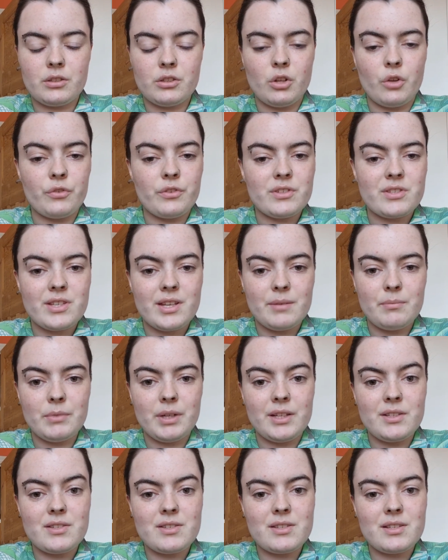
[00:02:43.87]
Along the same
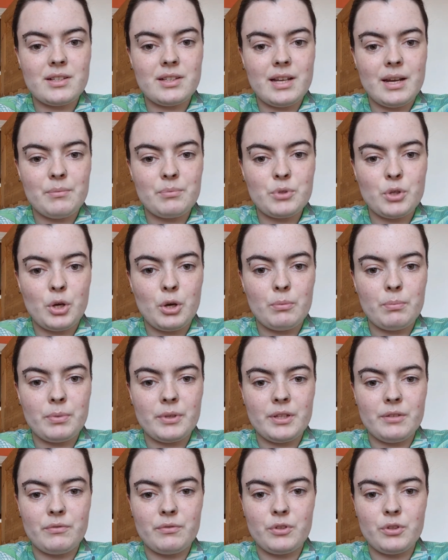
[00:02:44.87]
lines as a laptop,
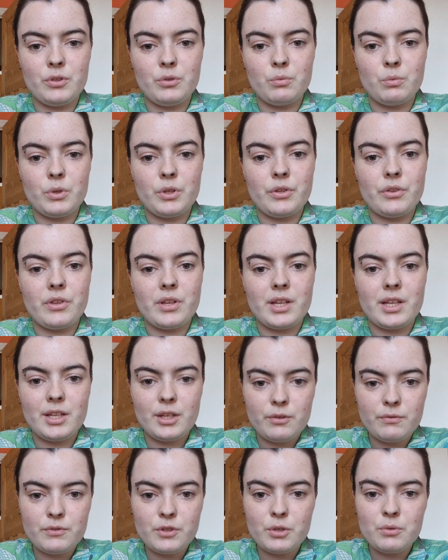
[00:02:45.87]
if you were
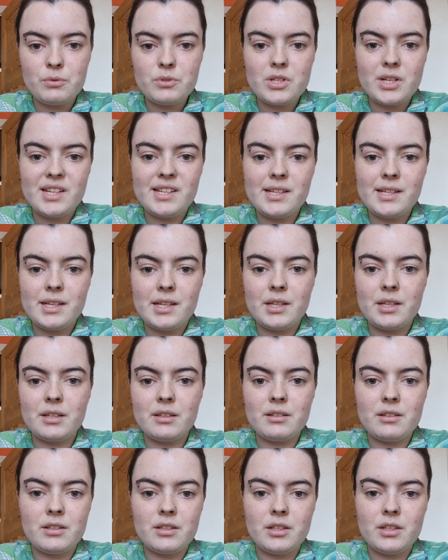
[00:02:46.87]
thinking of
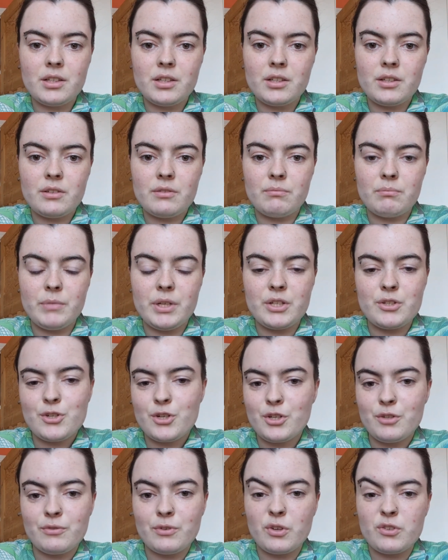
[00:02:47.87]
note-taking, make
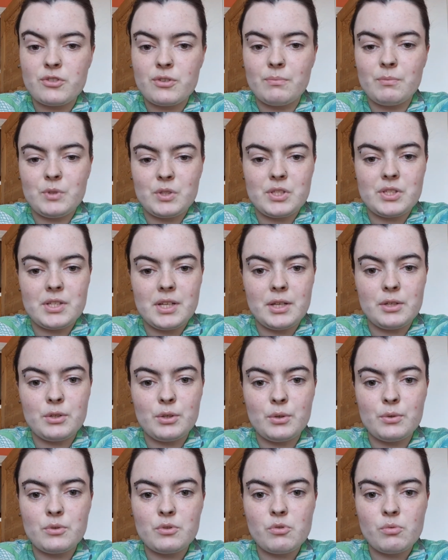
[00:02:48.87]
sure you've got something to take
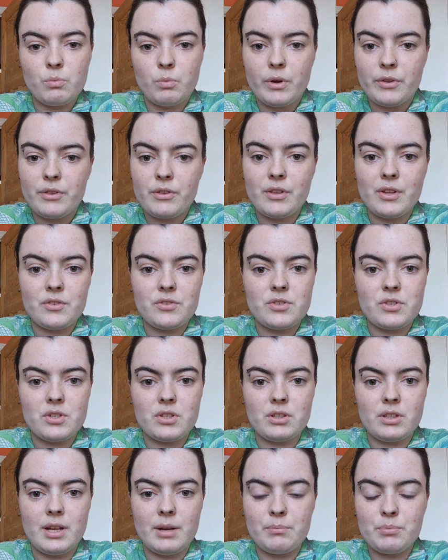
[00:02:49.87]
notes, whether that's
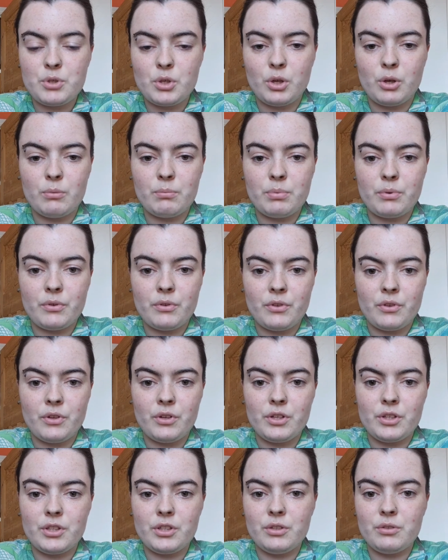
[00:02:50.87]
a laptop
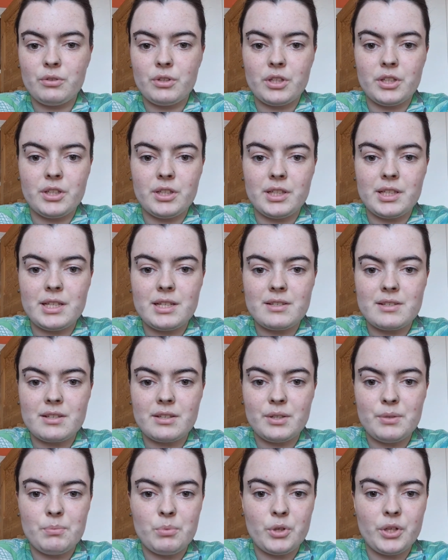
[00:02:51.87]
that you can
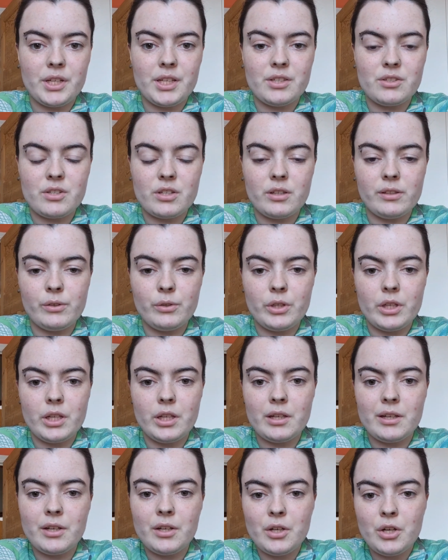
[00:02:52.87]
easily bring into
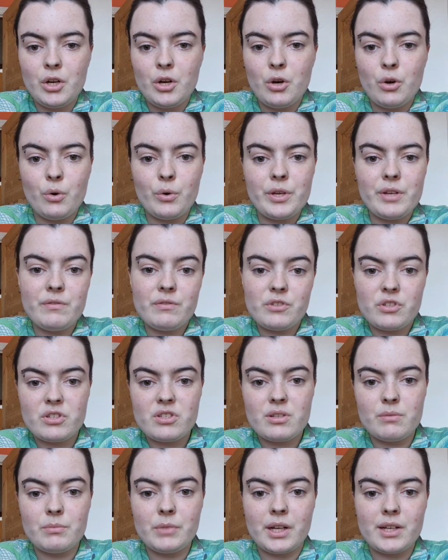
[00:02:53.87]
uni, or even
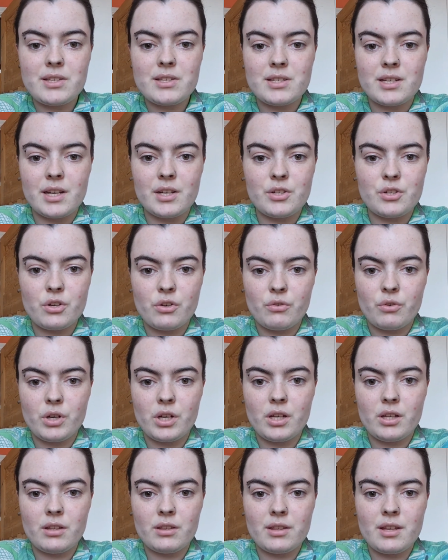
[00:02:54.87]
just some nice
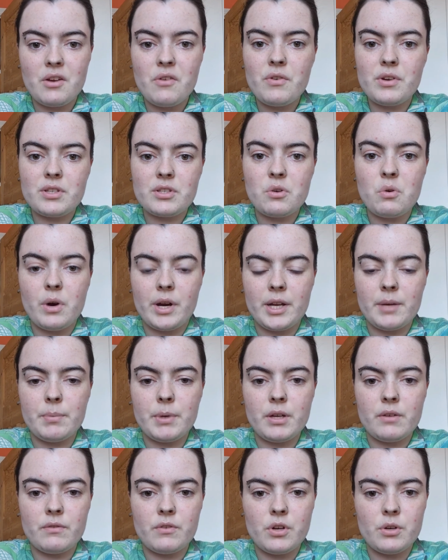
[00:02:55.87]
stationery. There is quite a
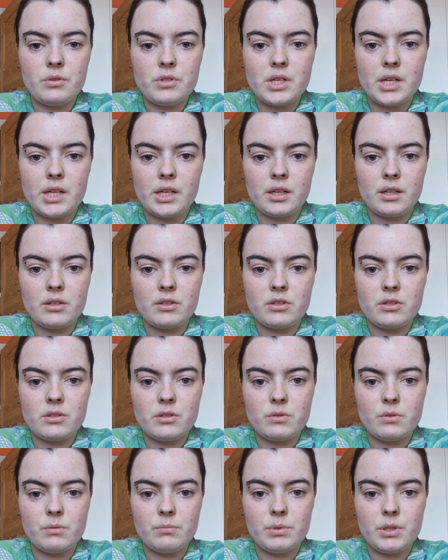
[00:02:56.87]
bit of note-taking due
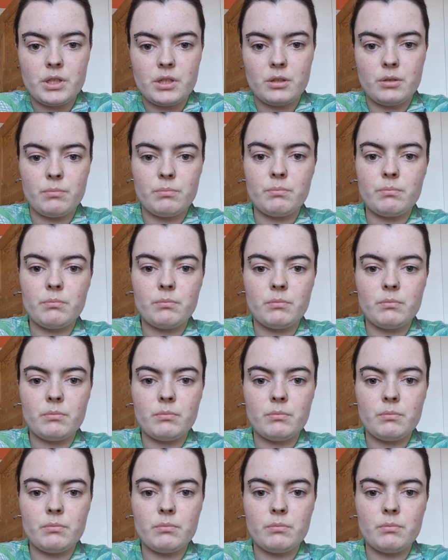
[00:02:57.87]
to it being an